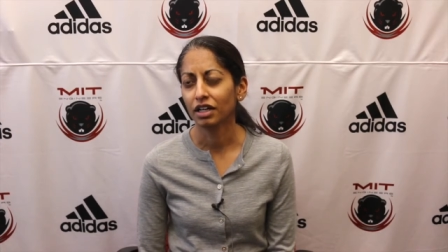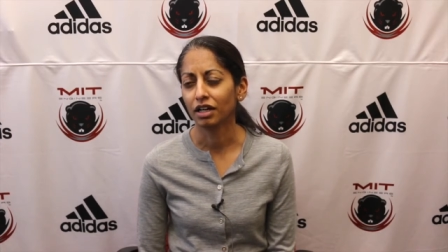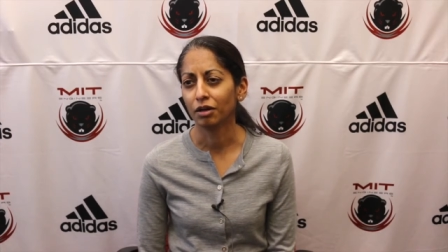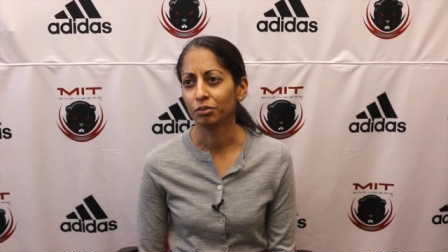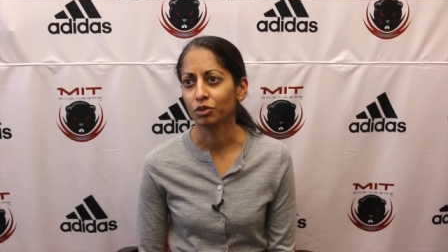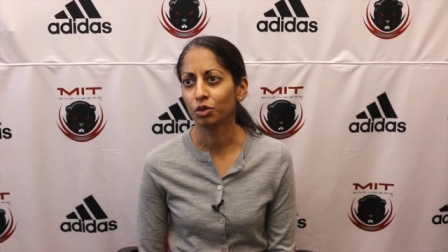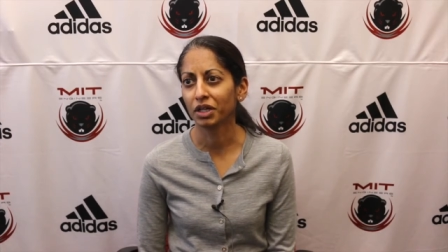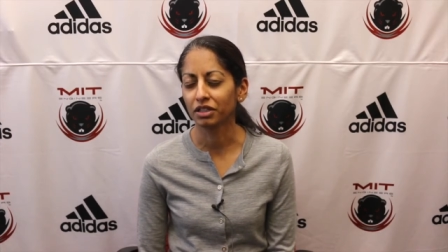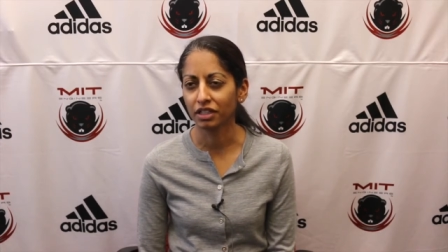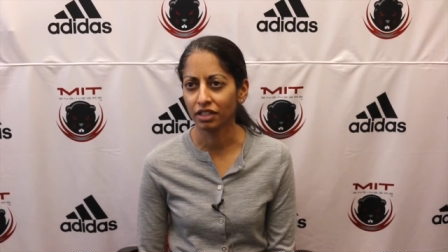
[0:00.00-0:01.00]
um,
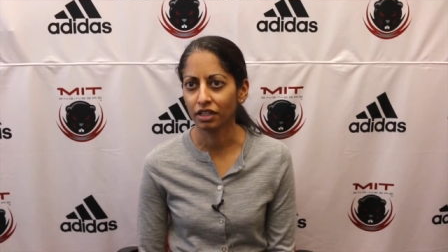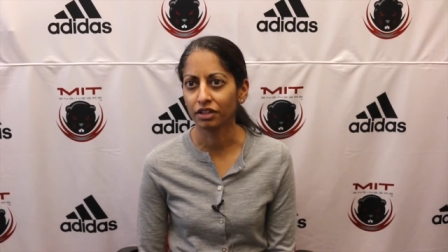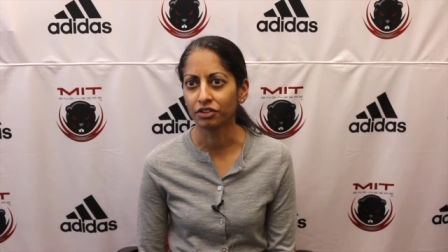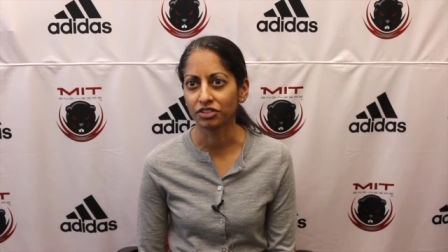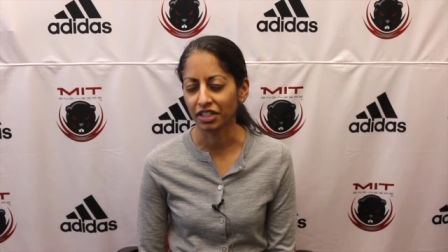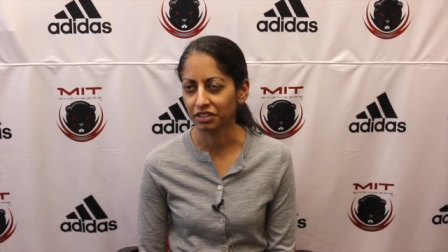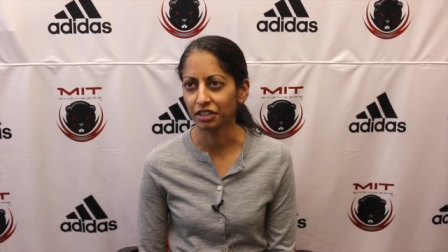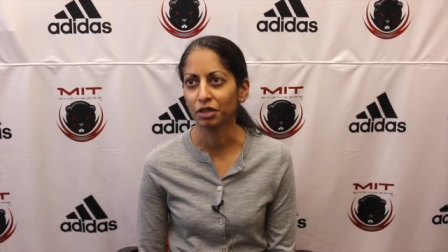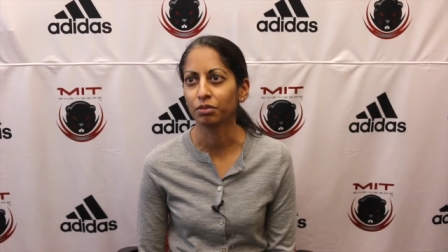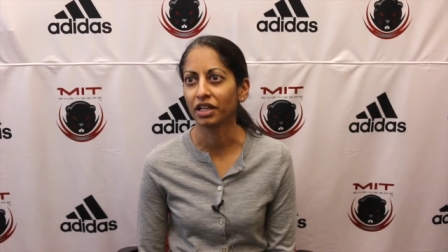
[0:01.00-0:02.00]
quickly understanding the
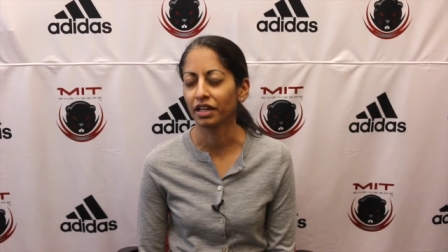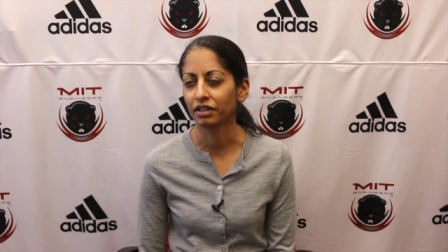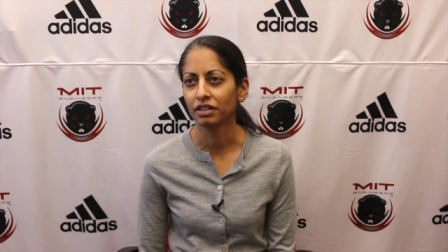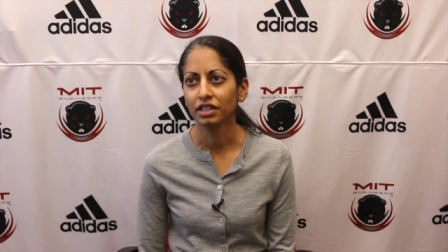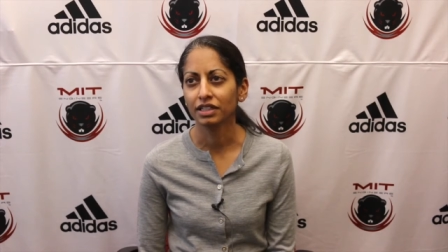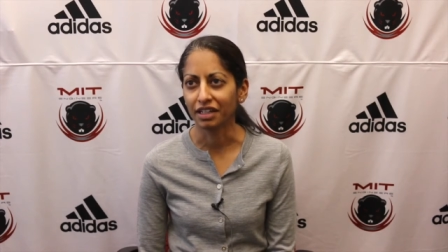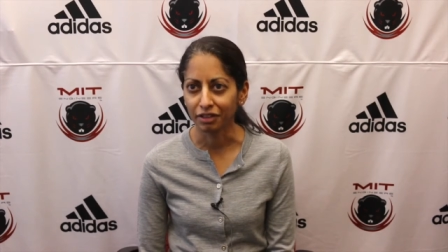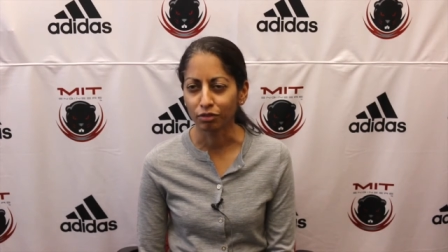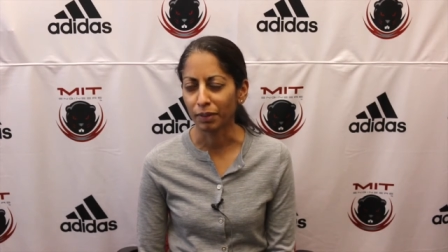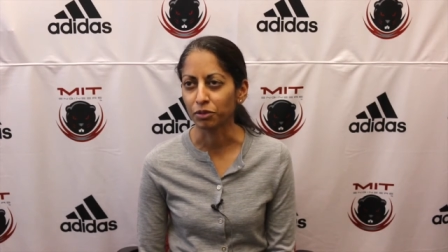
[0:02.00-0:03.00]
game plan,
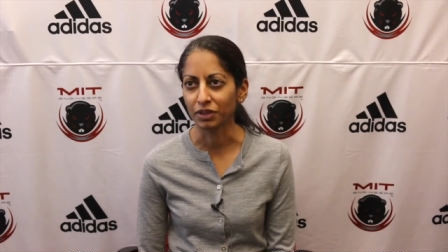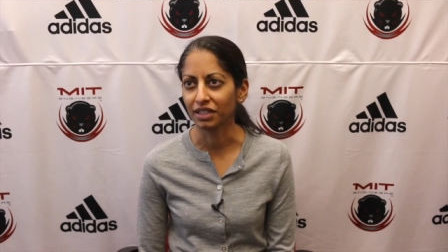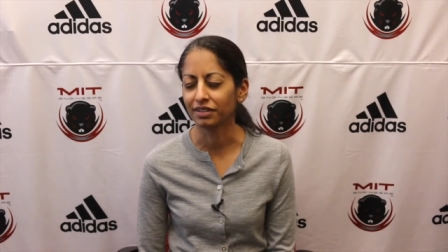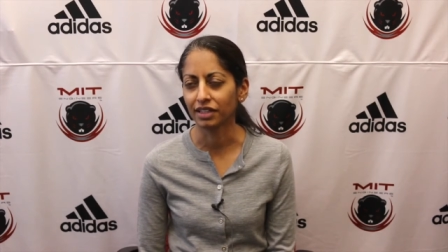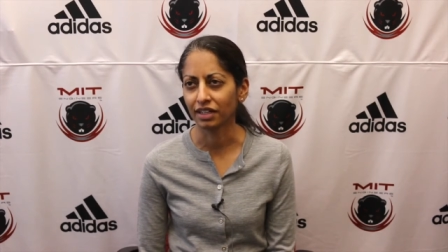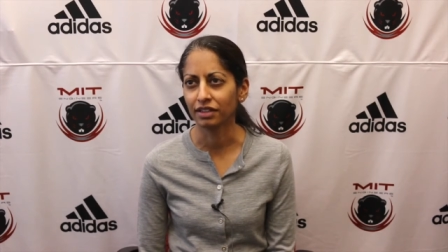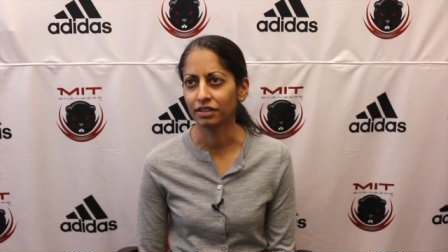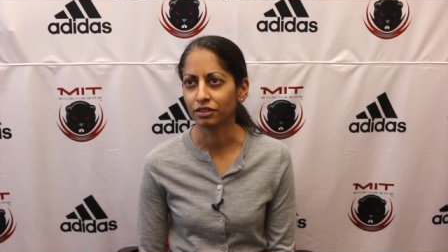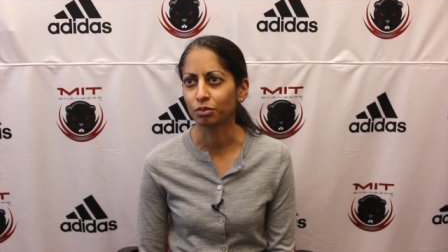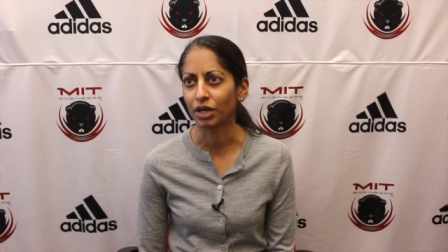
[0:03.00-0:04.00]
getting the reps we need to get in
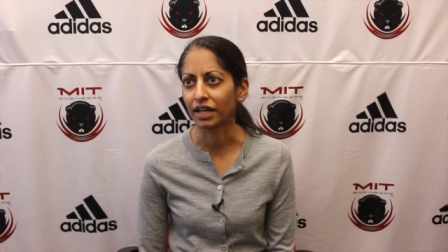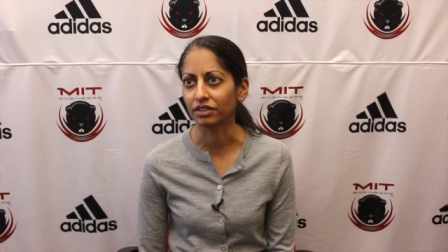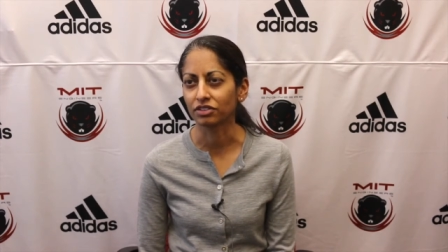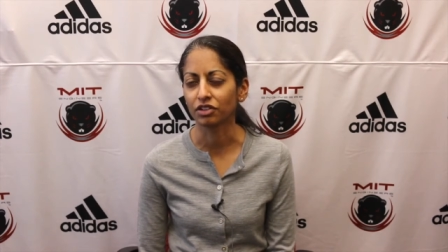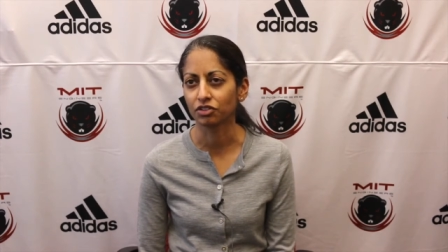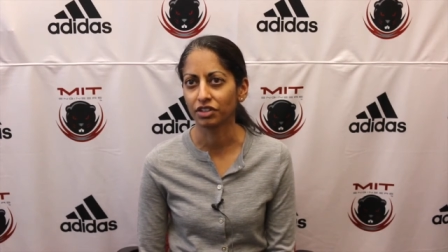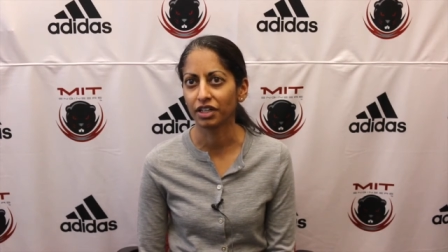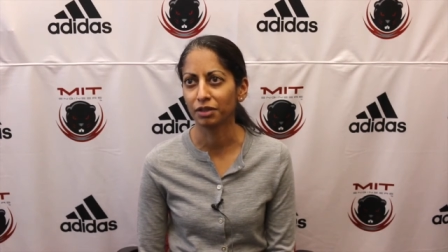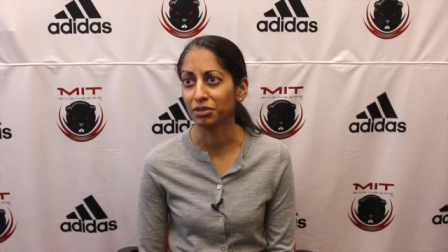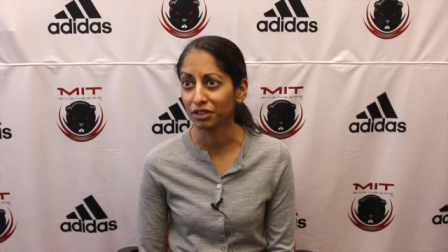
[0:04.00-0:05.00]
and to practice
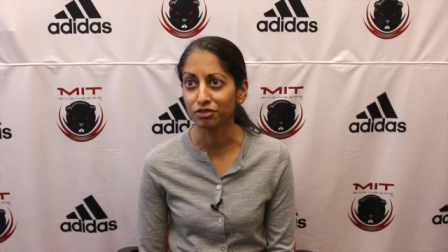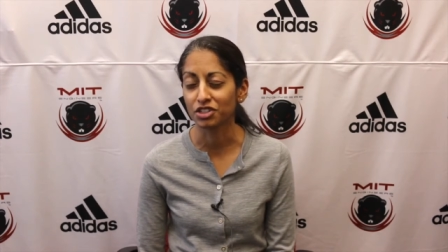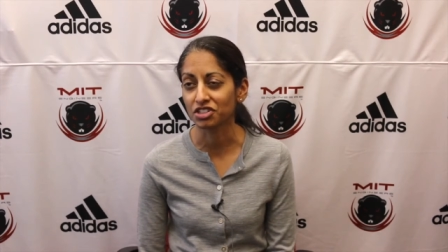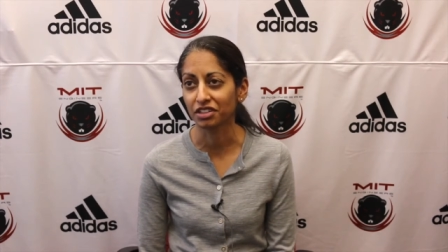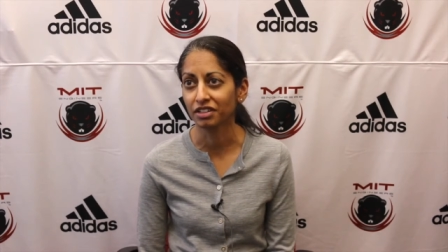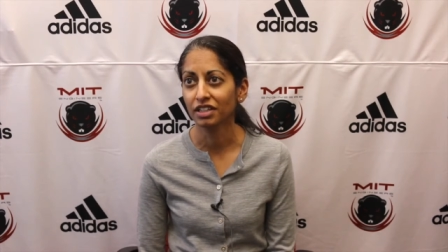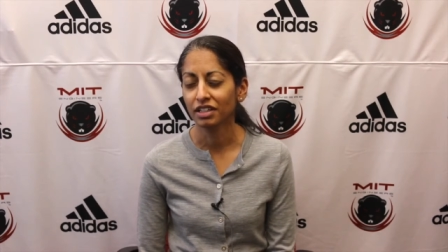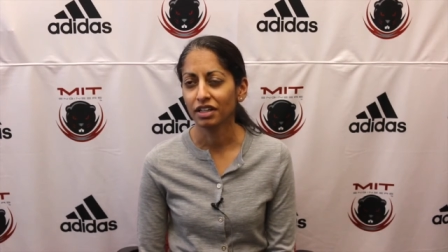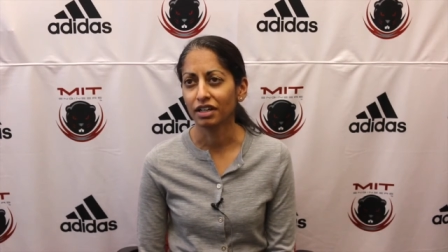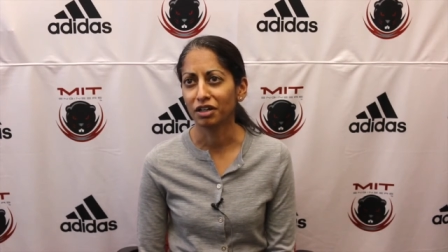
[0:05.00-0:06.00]
yesterday, being efficient,
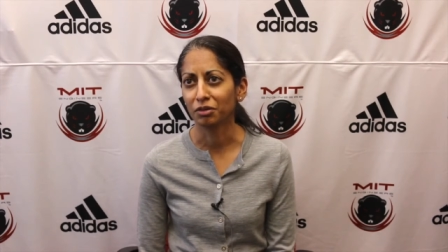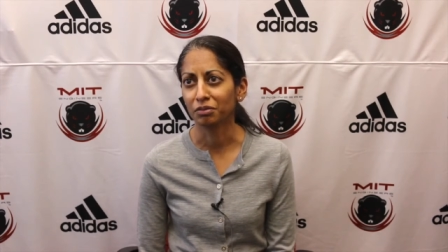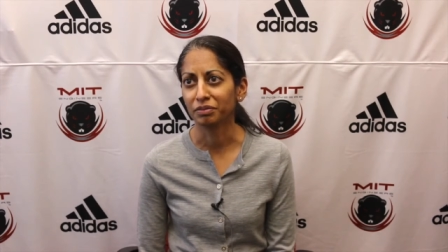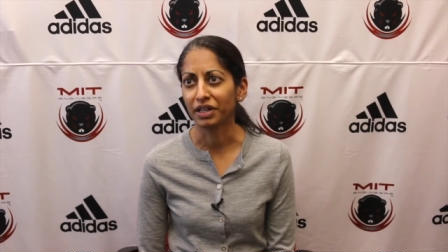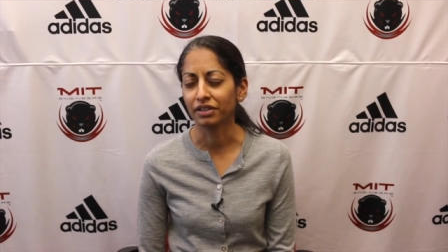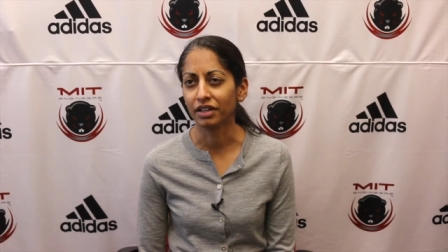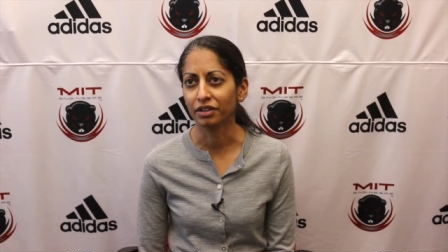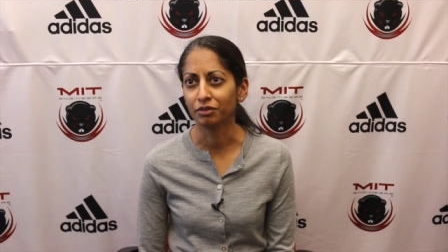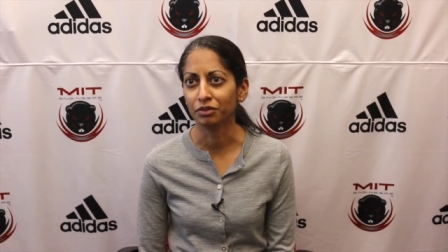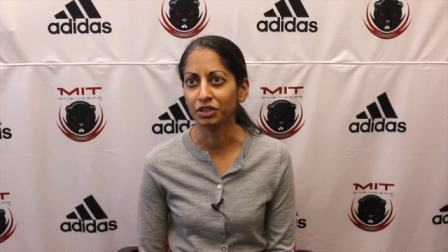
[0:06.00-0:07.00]
um, and
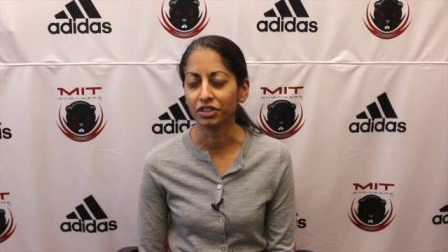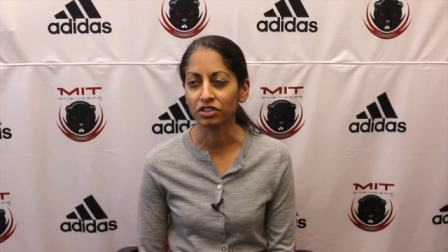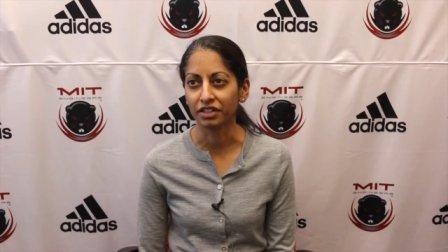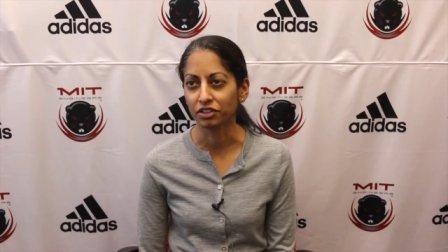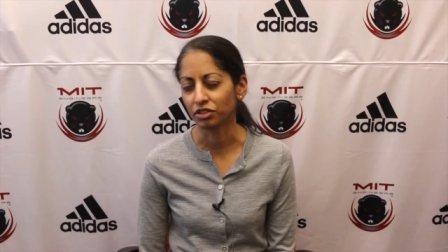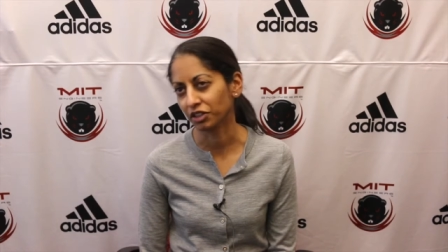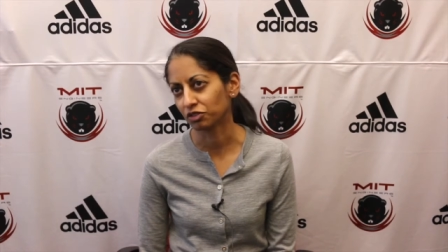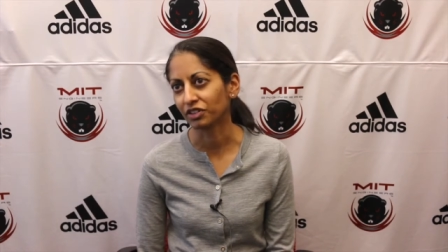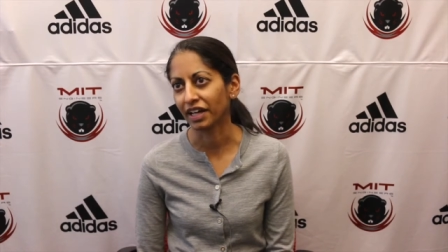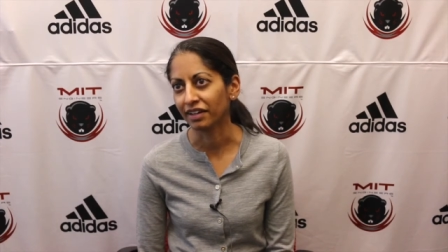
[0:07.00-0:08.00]
then really trying to
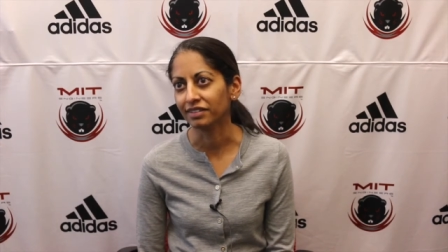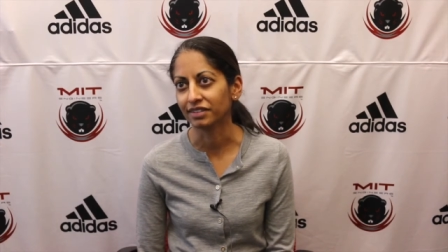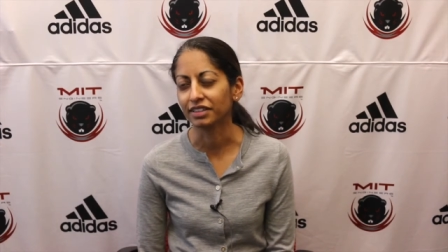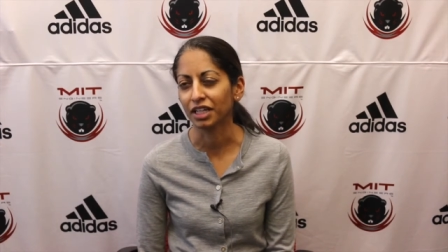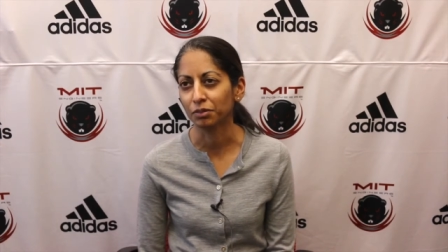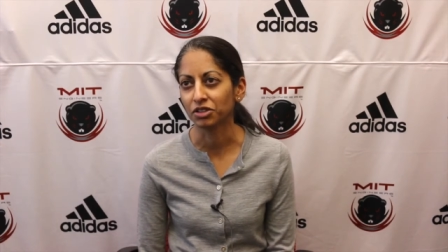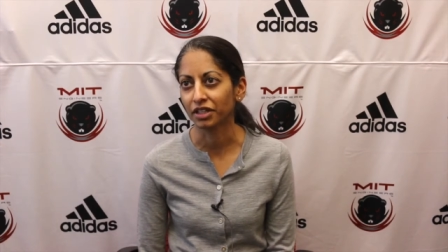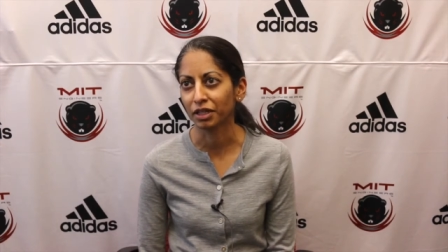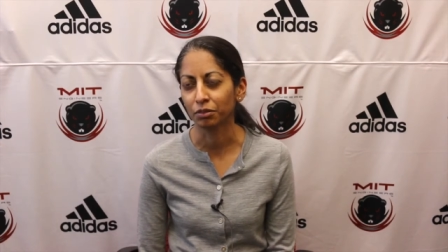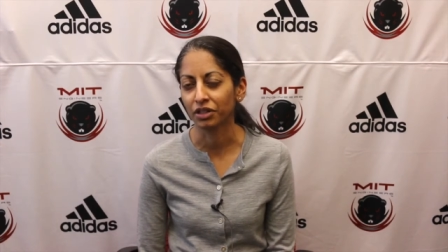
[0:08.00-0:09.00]
transfer that into the game
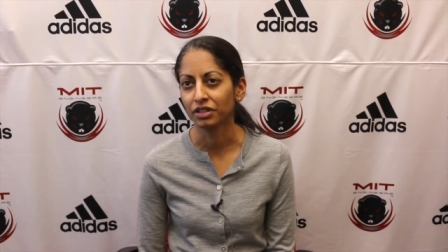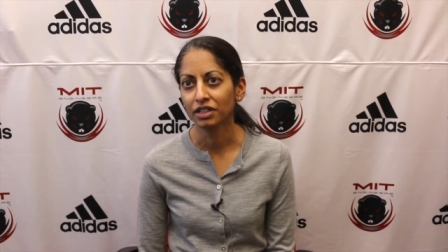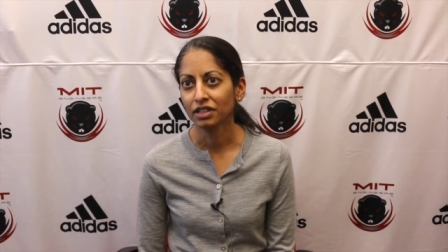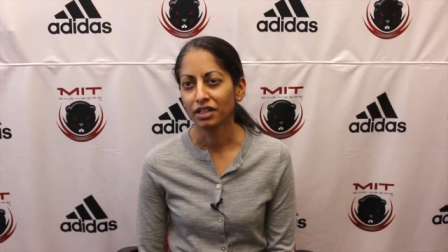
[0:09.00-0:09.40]
today. But